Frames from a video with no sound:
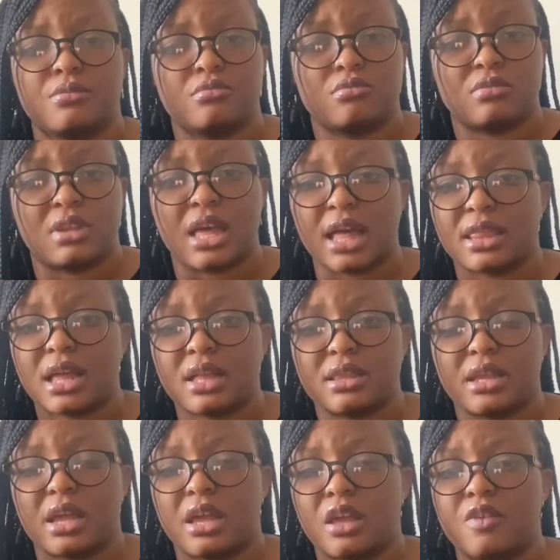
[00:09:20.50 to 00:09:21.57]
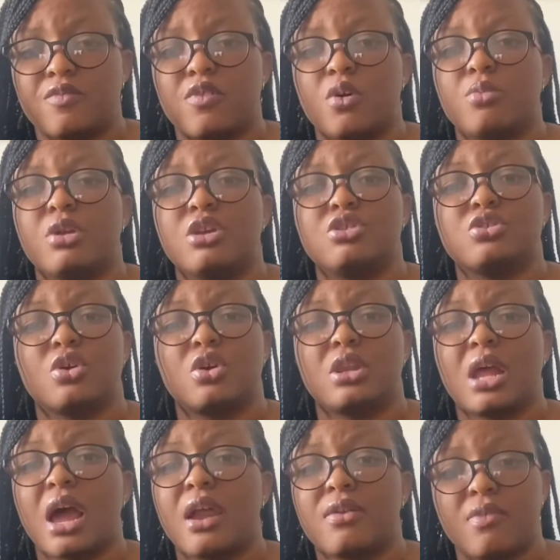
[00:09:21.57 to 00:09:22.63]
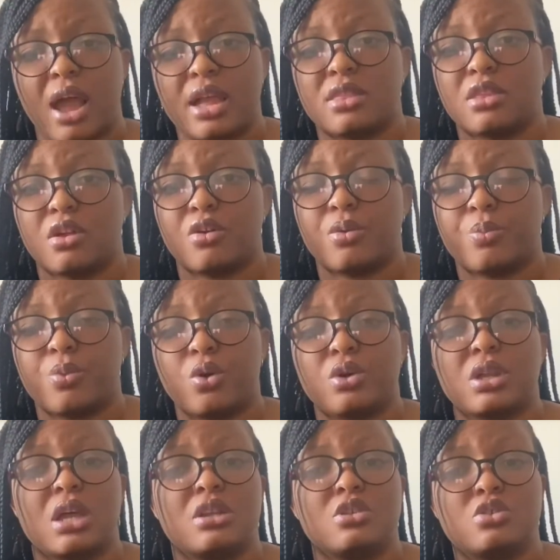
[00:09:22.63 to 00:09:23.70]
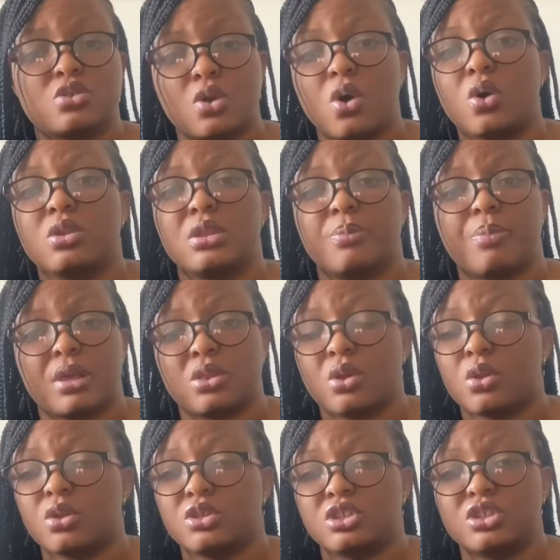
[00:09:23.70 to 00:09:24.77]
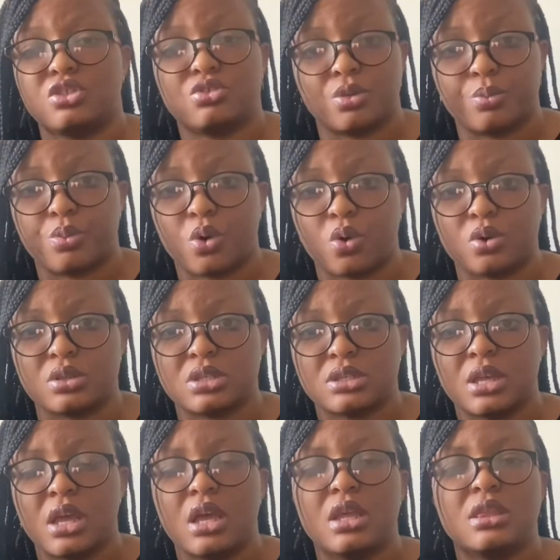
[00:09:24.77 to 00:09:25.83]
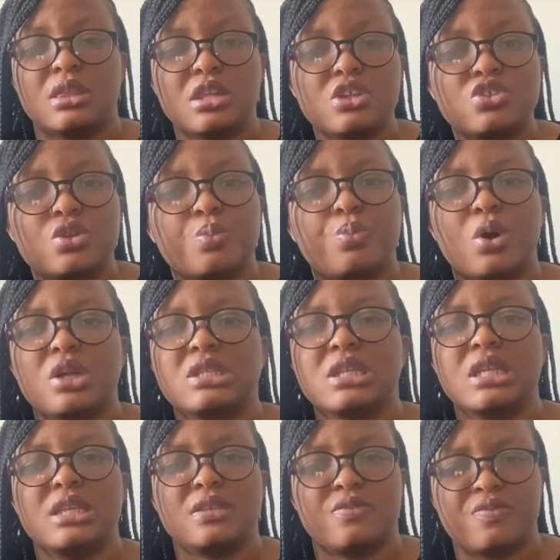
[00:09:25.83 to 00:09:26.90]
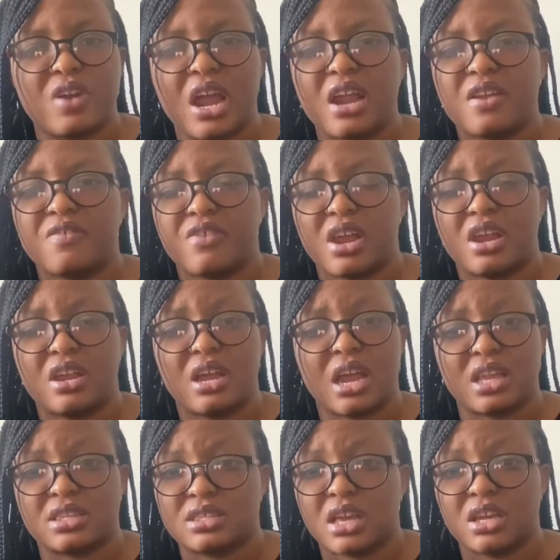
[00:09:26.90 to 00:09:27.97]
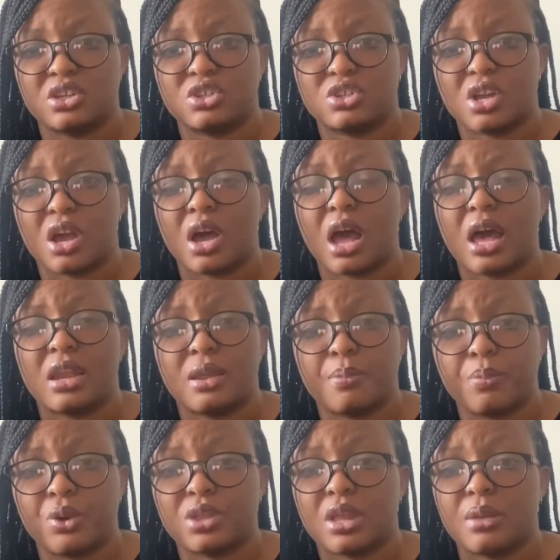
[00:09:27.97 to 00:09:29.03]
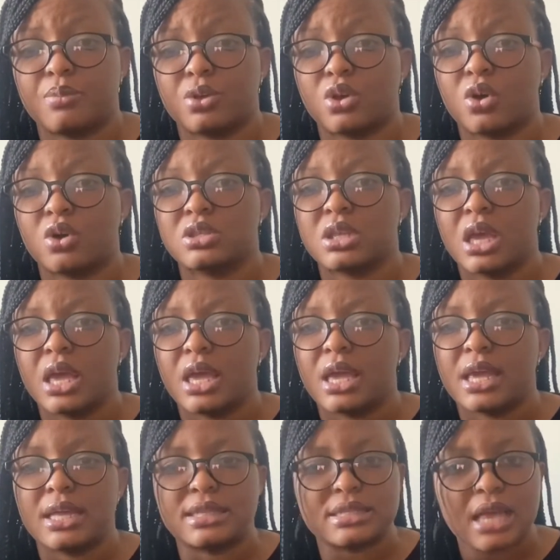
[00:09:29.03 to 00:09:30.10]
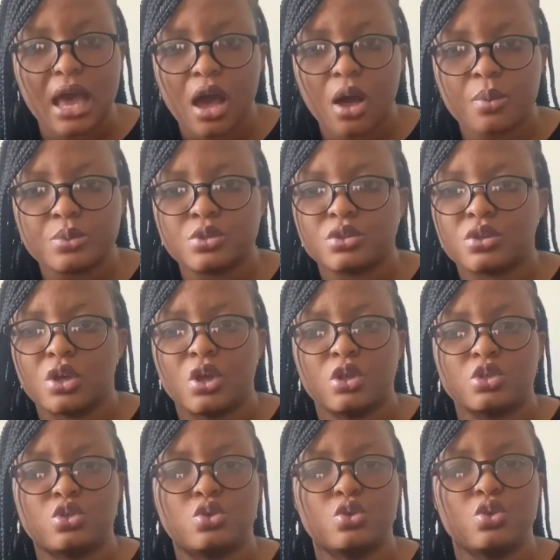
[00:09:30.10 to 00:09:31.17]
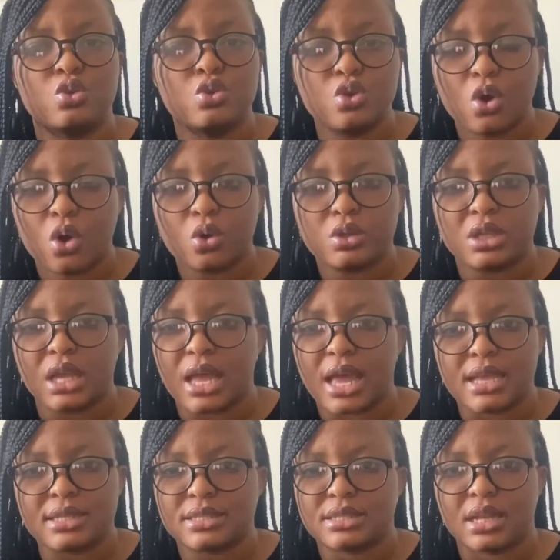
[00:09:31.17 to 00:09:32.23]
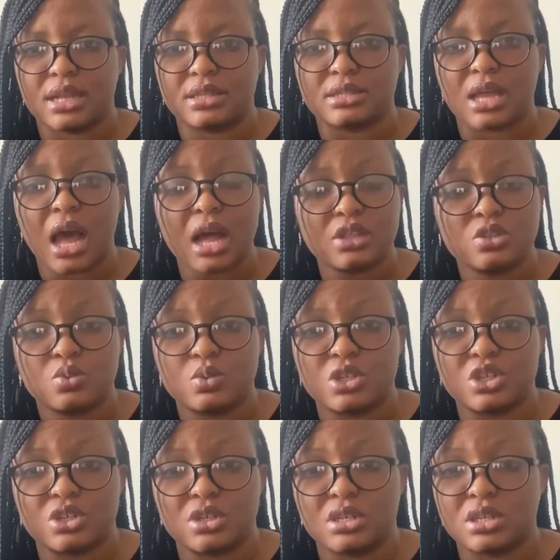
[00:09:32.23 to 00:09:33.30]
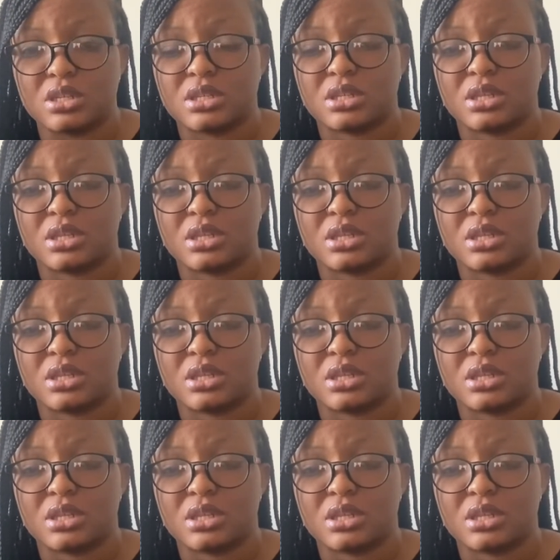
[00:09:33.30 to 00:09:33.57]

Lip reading: gather the information and write a report, and it's called the pathologist report. This report is very, very essential and important because it helps to know the extent at which this